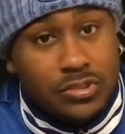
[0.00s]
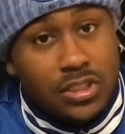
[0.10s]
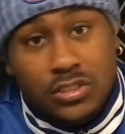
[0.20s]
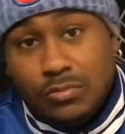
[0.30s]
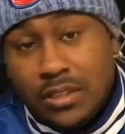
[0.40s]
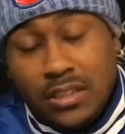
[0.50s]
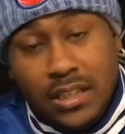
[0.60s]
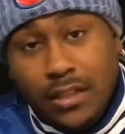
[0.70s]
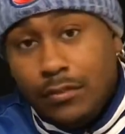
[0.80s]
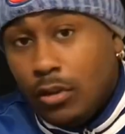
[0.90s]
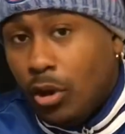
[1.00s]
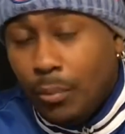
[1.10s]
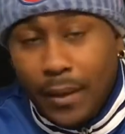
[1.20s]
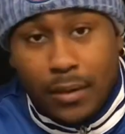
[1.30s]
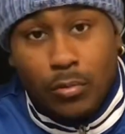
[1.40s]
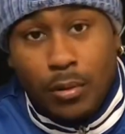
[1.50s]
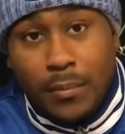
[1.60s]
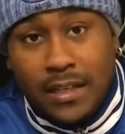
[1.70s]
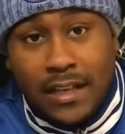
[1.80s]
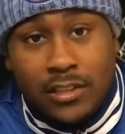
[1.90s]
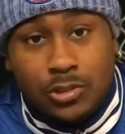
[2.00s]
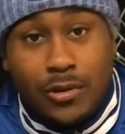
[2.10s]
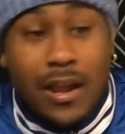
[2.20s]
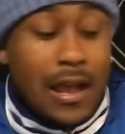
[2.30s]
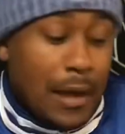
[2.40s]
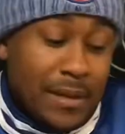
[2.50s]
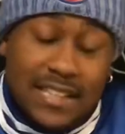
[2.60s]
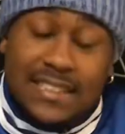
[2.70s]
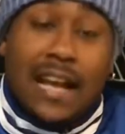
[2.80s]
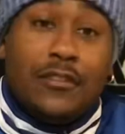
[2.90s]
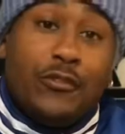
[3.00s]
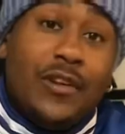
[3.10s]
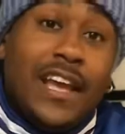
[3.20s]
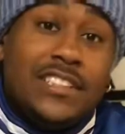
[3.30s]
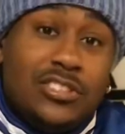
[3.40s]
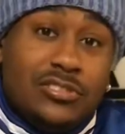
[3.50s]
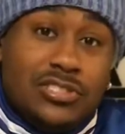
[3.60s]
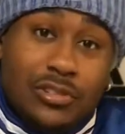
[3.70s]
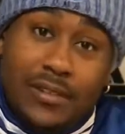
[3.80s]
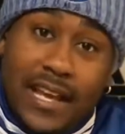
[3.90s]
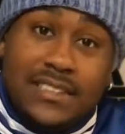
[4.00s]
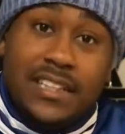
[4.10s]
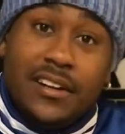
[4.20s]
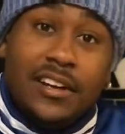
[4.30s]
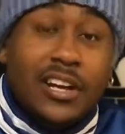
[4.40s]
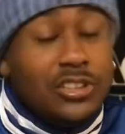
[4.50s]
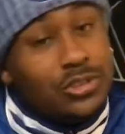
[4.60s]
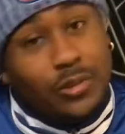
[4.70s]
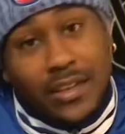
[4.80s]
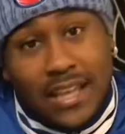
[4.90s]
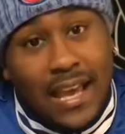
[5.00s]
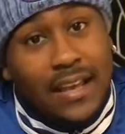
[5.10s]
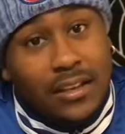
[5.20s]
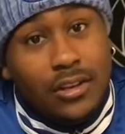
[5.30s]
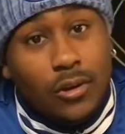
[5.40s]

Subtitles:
Does he want to leave, go make more money elsewhere? I mean, he's not a free agent until next year, so he can,